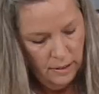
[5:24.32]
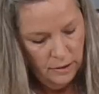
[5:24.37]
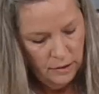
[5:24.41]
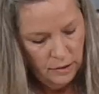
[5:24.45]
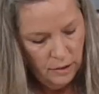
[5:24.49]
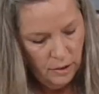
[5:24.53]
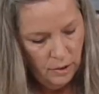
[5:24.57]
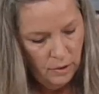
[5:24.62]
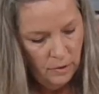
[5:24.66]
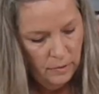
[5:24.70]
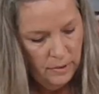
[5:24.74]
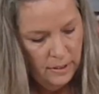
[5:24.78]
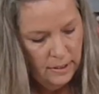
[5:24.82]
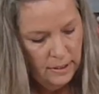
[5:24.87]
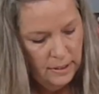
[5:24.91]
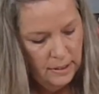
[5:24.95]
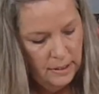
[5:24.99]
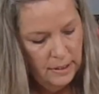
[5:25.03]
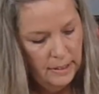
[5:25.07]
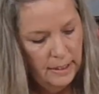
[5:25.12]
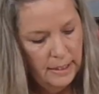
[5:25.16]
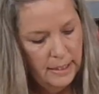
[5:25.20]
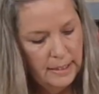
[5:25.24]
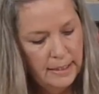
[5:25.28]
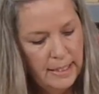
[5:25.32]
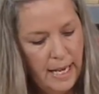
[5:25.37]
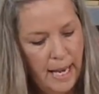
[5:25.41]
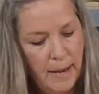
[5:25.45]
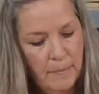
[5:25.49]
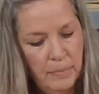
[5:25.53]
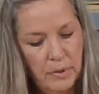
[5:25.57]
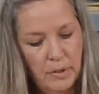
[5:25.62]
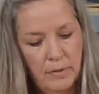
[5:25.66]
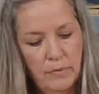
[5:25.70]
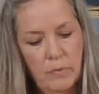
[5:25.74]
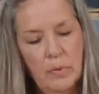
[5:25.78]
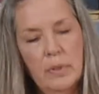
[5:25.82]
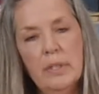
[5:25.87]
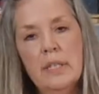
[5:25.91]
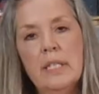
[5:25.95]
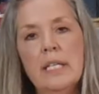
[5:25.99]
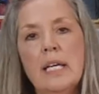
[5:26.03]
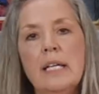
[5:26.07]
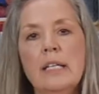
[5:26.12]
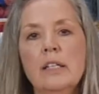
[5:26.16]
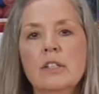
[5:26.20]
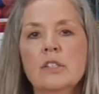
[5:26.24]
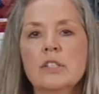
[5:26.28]
So this is an example of what
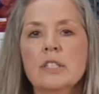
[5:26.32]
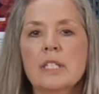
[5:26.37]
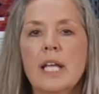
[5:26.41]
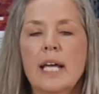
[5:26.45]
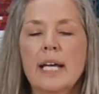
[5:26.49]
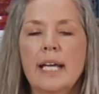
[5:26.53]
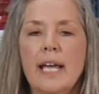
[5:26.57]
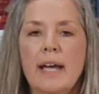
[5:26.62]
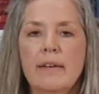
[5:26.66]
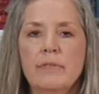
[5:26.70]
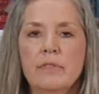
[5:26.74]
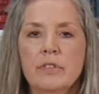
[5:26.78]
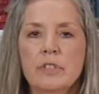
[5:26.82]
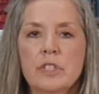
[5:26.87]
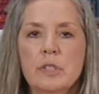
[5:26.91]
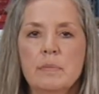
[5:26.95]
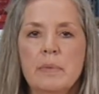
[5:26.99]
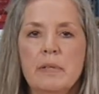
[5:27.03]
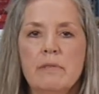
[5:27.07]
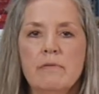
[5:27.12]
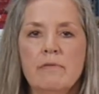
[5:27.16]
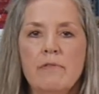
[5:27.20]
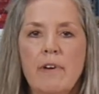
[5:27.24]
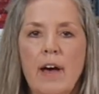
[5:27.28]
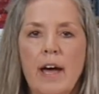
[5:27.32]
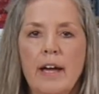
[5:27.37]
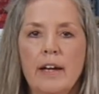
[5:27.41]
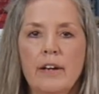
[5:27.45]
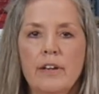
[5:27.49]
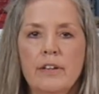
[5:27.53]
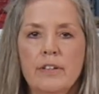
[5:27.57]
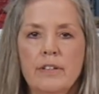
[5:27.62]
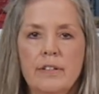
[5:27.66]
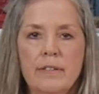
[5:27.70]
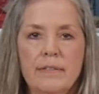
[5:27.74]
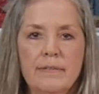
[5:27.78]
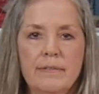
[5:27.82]
that looks like after it's been fired.